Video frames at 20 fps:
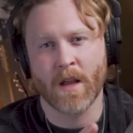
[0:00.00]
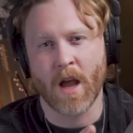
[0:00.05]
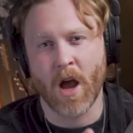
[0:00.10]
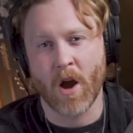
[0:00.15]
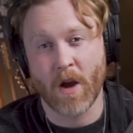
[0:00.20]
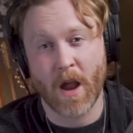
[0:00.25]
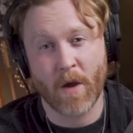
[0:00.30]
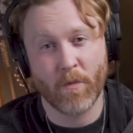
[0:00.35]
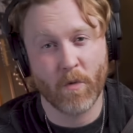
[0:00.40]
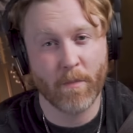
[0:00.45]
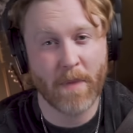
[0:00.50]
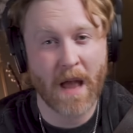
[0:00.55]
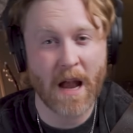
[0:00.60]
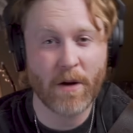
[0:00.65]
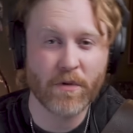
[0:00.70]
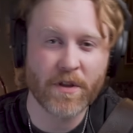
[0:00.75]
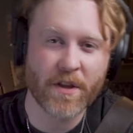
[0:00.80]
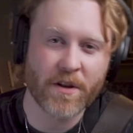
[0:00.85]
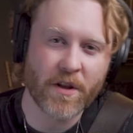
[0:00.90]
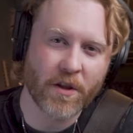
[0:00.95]
All right, we're
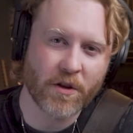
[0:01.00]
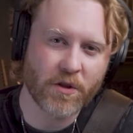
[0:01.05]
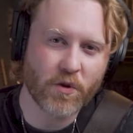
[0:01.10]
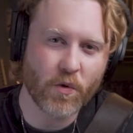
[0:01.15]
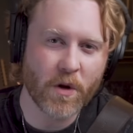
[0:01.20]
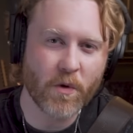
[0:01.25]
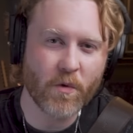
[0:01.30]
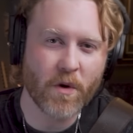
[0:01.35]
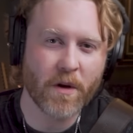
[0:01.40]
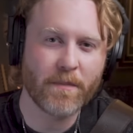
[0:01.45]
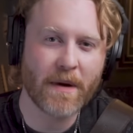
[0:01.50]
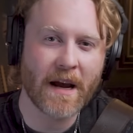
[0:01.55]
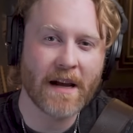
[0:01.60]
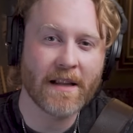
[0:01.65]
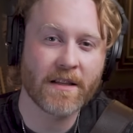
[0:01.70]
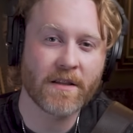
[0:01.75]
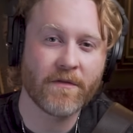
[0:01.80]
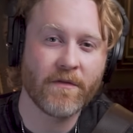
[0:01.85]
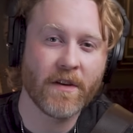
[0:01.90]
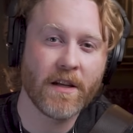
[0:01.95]
back with another 21
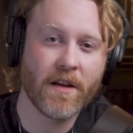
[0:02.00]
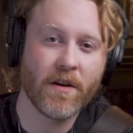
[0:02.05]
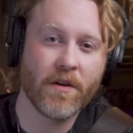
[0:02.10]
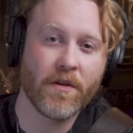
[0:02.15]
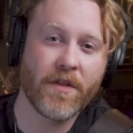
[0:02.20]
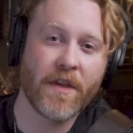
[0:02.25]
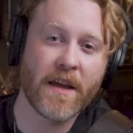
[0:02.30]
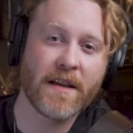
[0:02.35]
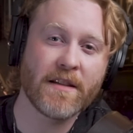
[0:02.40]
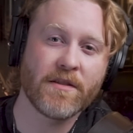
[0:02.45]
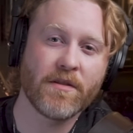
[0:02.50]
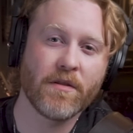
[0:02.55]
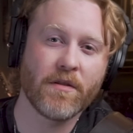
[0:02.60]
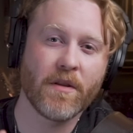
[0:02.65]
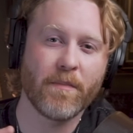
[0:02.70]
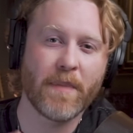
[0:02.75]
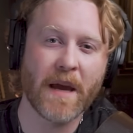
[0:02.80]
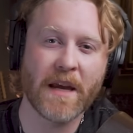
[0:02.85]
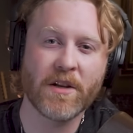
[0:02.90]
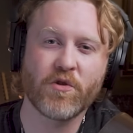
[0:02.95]
Pilots video. Thanks to
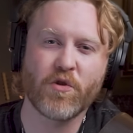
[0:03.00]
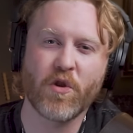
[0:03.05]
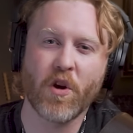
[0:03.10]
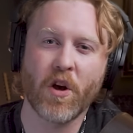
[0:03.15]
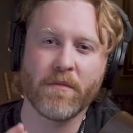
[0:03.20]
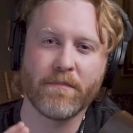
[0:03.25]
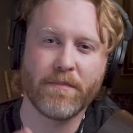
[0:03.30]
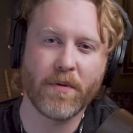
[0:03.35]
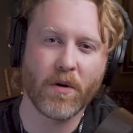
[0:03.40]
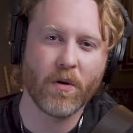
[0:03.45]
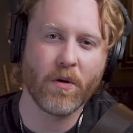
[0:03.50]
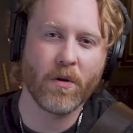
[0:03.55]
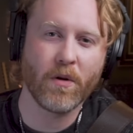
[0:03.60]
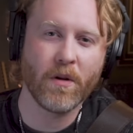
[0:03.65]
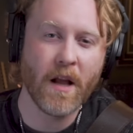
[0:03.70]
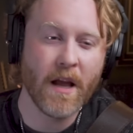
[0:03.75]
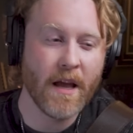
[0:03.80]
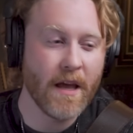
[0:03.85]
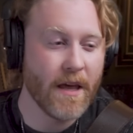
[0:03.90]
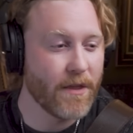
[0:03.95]
the Patreon
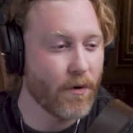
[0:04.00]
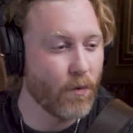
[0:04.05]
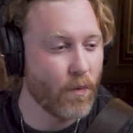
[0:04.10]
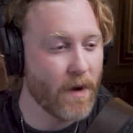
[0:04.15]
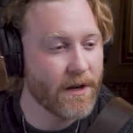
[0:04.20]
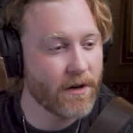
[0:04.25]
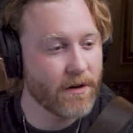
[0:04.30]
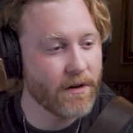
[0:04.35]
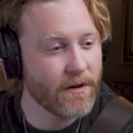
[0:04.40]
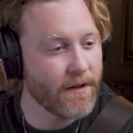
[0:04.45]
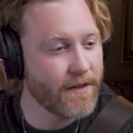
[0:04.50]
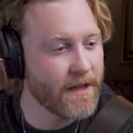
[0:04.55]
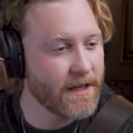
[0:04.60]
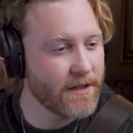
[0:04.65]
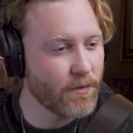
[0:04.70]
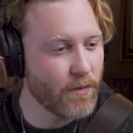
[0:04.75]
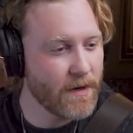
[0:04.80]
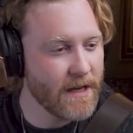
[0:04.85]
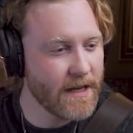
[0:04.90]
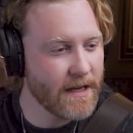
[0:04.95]
poll. The winner
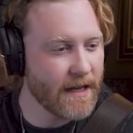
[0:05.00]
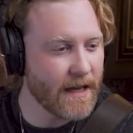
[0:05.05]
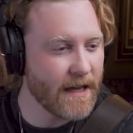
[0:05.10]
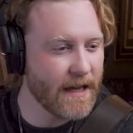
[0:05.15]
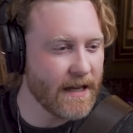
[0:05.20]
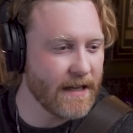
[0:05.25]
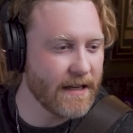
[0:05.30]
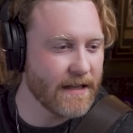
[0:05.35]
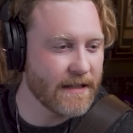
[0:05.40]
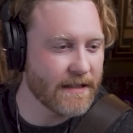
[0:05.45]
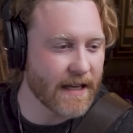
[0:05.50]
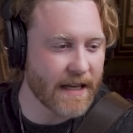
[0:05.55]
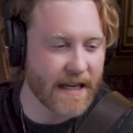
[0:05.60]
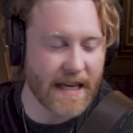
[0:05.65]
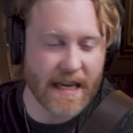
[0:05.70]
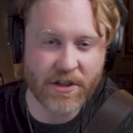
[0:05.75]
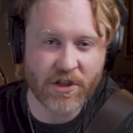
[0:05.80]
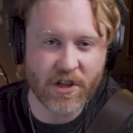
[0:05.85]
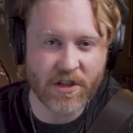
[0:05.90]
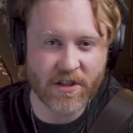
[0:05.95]
this week is
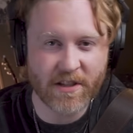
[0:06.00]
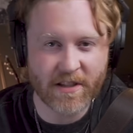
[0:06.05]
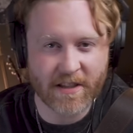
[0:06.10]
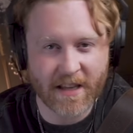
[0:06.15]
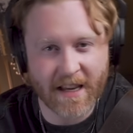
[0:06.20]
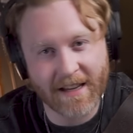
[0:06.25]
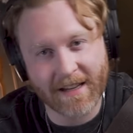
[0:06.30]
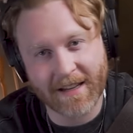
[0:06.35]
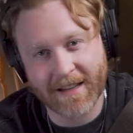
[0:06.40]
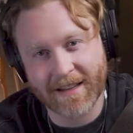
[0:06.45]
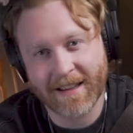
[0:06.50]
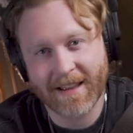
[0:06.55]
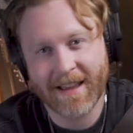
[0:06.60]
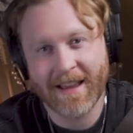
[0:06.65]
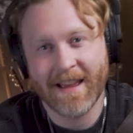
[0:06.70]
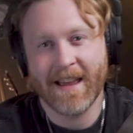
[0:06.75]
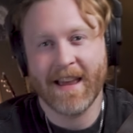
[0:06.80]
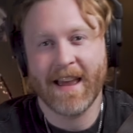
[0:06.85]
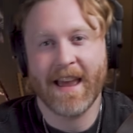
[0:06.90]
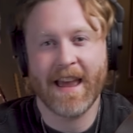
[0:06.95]
Kitchen Sink.
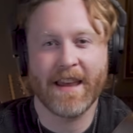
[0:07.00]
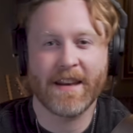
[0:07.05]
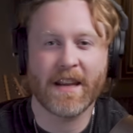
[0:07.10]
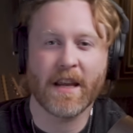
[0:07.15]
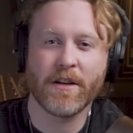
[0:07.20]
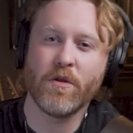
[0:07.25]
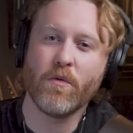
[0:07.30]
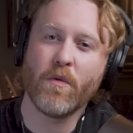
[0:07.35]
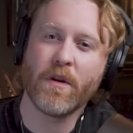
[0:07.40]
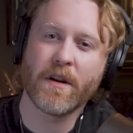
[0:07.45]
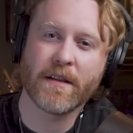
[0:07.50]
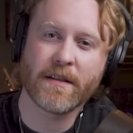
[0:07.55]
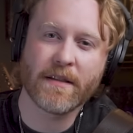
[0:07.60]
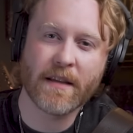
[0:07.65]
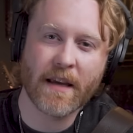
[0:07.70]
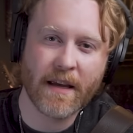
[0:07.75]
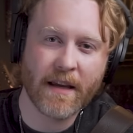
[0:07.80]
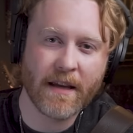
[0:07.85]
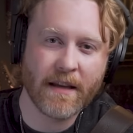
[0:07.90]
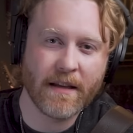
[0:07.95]
And I do want to
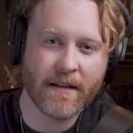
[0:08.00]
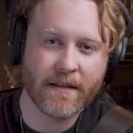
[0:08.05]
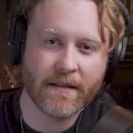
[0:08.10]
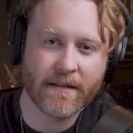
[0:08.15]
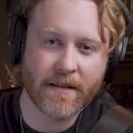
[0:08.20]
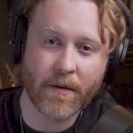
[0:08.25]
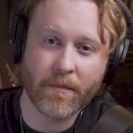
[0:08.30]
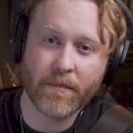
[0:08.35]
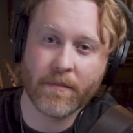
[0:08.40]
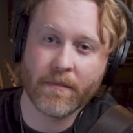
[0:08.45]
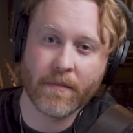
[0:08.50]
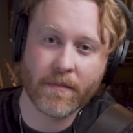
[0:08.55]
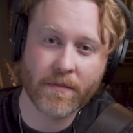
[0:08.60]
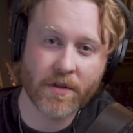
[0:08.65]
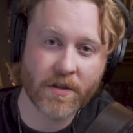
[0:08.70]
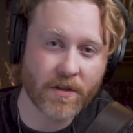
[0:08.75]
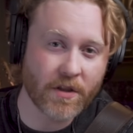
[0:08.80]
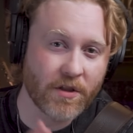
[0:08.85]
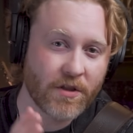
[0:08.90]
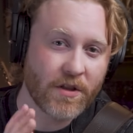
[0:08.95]
say something,
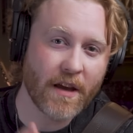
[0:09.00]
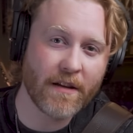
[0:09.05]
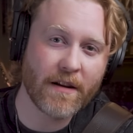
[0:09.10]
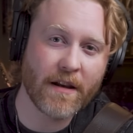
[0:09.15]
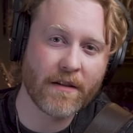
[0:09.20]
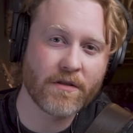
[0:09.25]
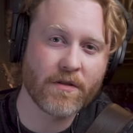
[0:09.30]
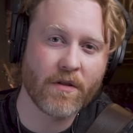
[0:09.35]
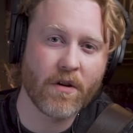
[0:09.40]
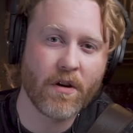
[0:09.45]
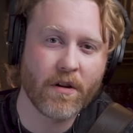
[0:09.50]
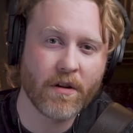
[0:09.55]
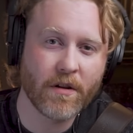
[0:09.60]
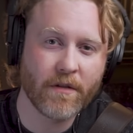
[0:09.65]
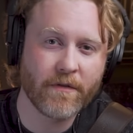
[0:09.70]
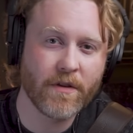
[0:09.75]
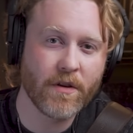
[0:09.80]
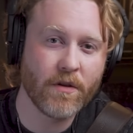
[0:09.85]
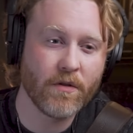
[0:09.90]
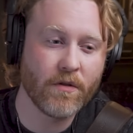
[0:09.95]
just a shout out to all
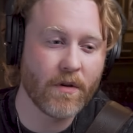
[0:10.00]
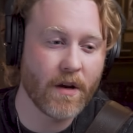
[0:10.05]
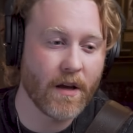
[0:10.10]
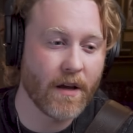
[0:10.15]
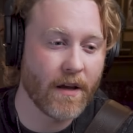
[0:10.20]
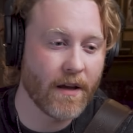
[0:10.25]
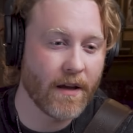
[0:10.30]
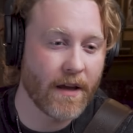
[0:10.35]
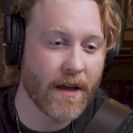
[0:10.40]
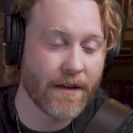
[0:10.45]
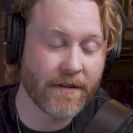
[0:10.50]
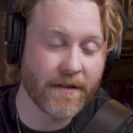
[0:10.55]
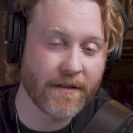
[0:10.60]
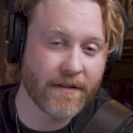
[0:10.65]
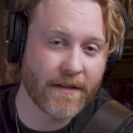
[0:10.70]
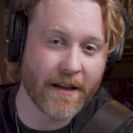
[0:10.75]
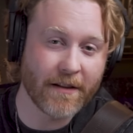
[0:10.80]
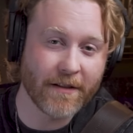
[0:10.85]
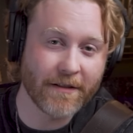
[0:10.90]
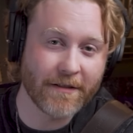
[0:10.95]
of you at the
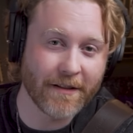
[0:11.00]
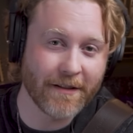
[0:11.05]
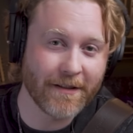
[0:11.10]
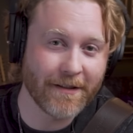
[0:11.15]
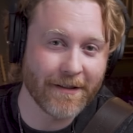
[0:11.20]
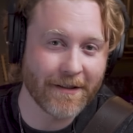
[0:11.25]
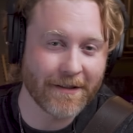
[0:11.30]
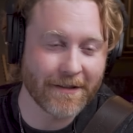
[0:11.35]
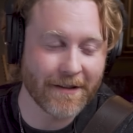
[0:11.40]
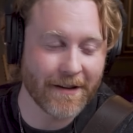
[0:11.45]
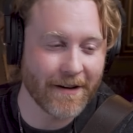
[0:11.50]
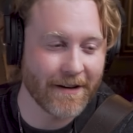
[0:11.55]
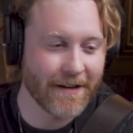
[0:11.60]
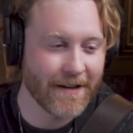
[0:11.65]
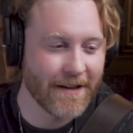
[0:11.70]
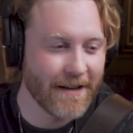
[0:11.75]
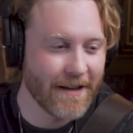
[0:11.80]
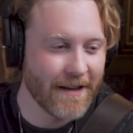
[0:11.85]
Skeleton Click there.